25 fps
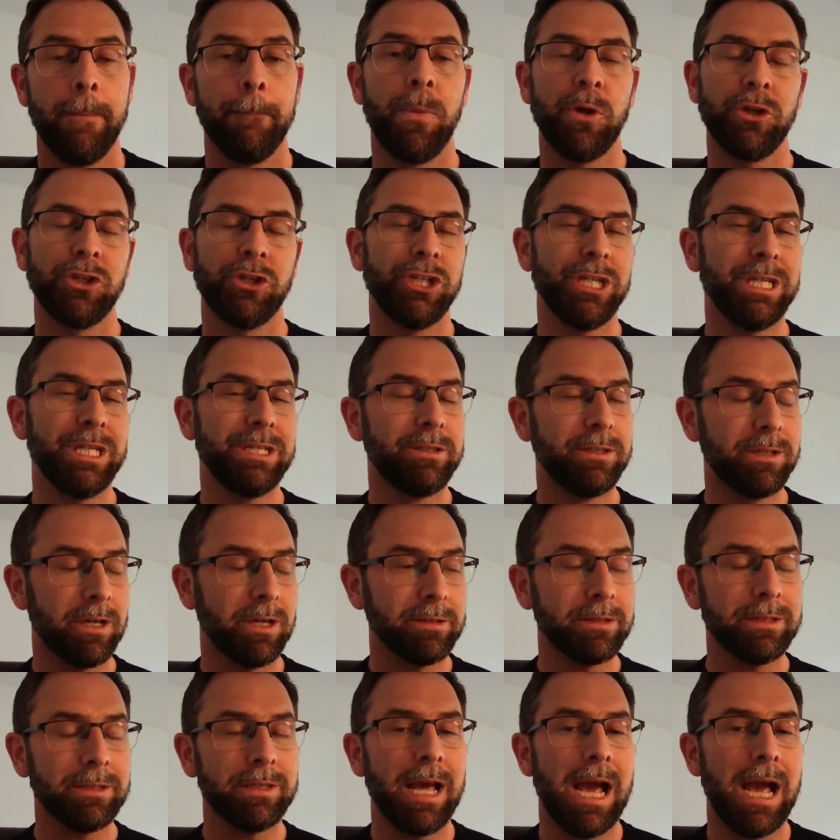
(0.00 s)
But she
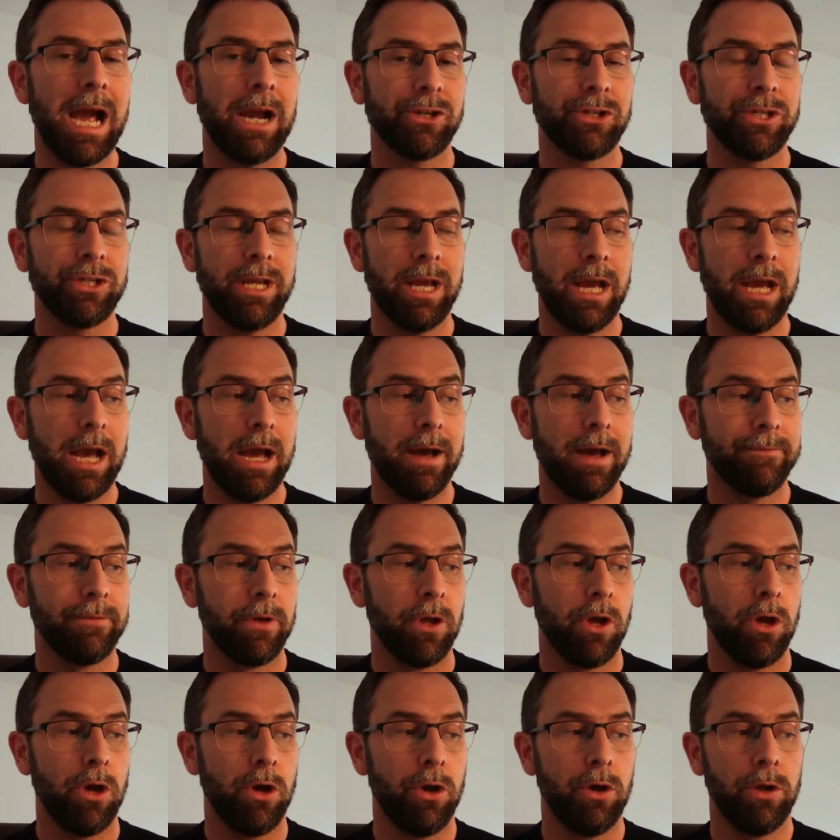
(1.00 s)
doesn't actually have
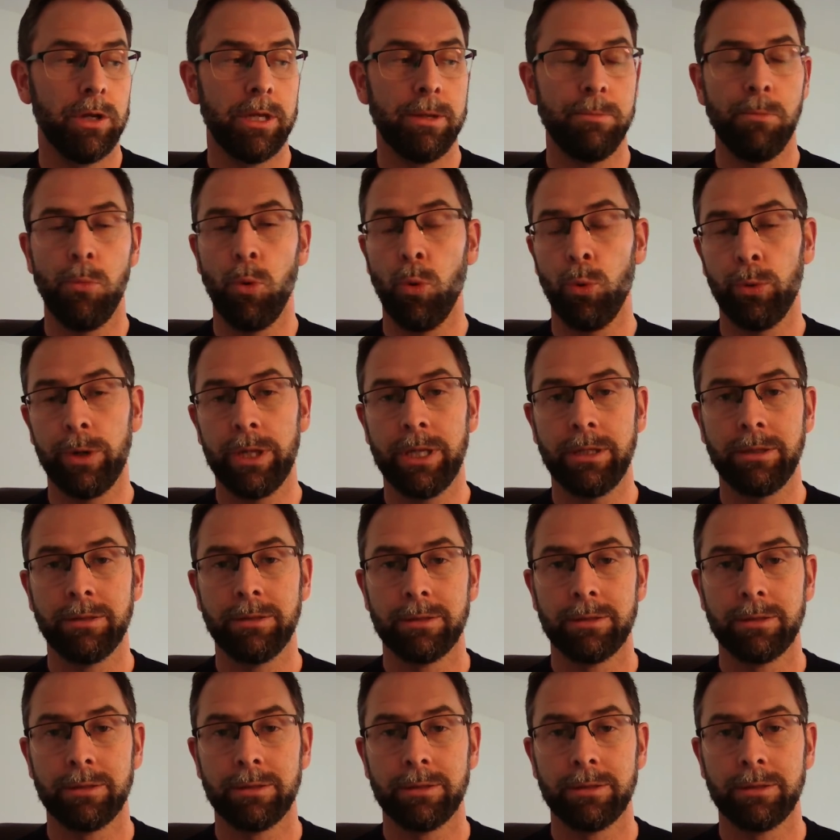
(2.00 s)
early morning